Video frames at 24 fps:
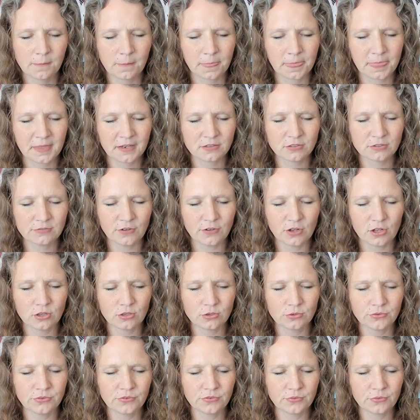There's
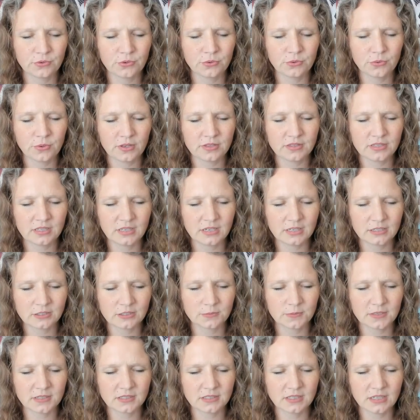follow through on the
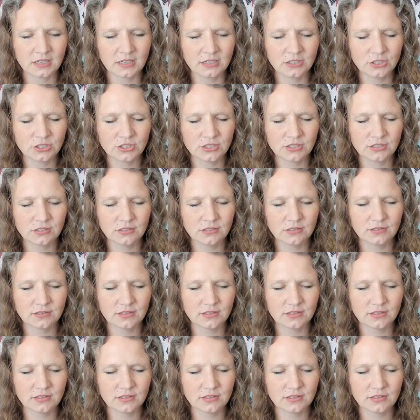expectation,